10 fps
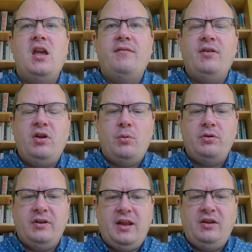The
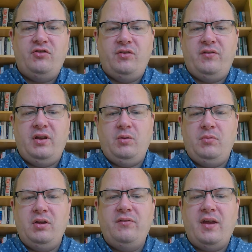coordination team
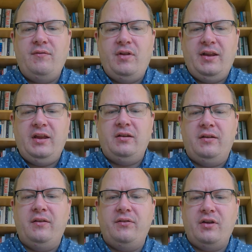can take the lead in
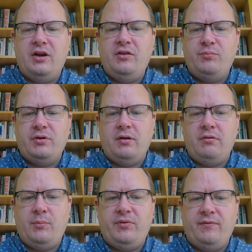design of
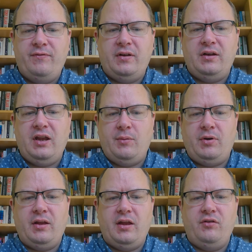programs and funding
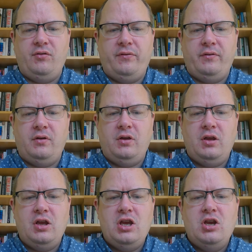applications,
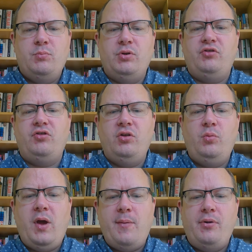but should,
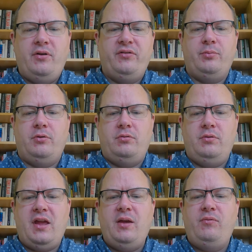where possible,
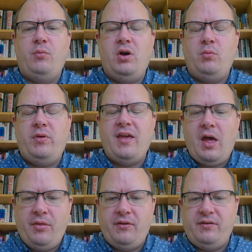aim to work with
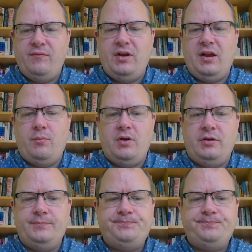others in the network,